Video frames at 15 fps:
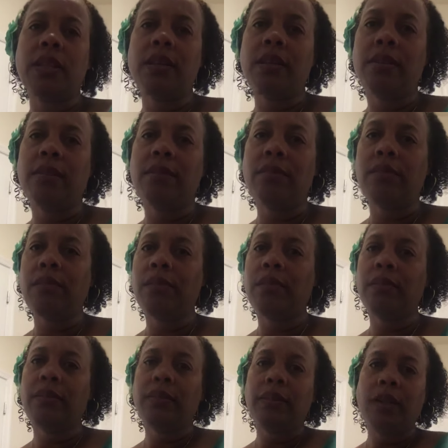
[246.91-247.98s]
a,
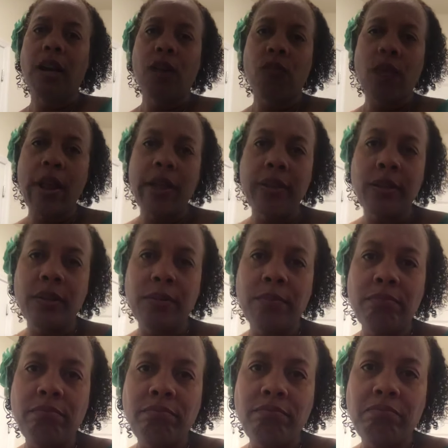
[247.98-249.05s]
a
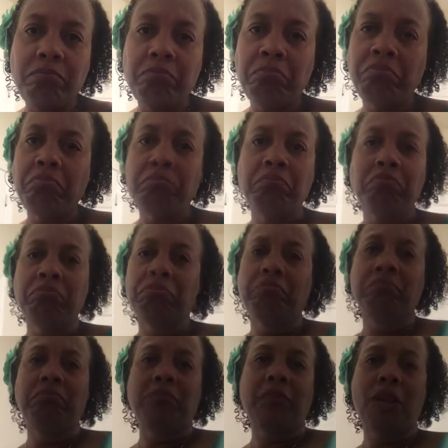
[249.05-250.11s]
random
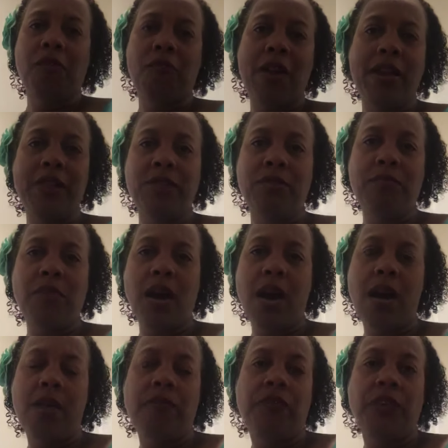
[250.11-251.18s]
a random
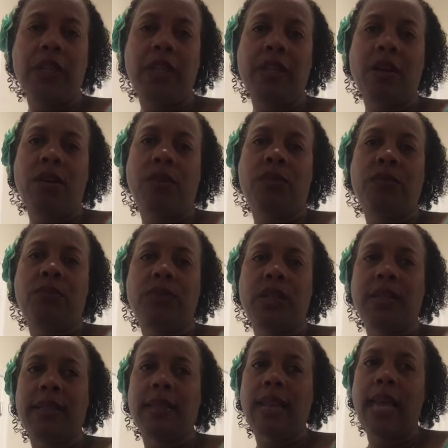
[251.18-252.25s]
um, video
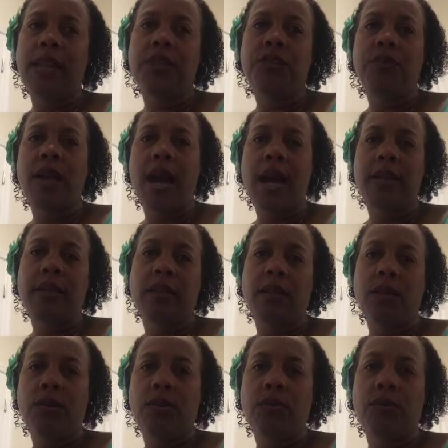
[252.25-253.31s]
just letting you guys
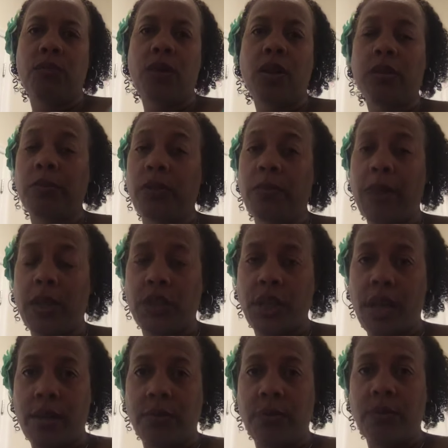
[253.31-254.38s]
know welcome to my
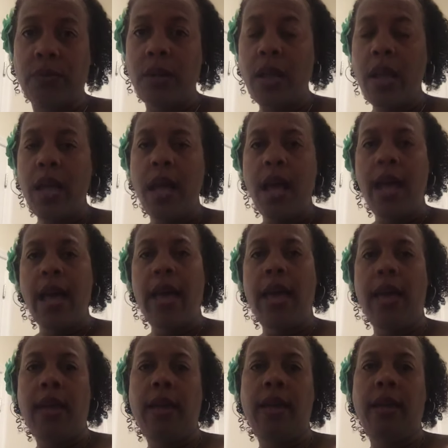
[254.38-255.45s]
channel
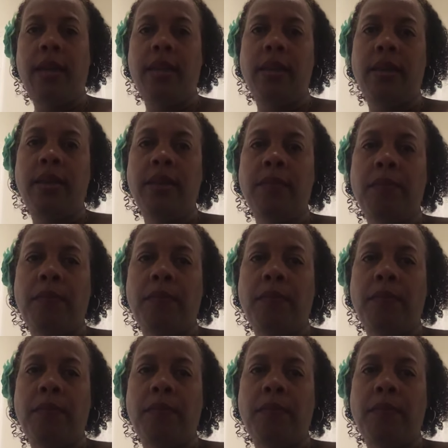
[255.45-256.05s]
and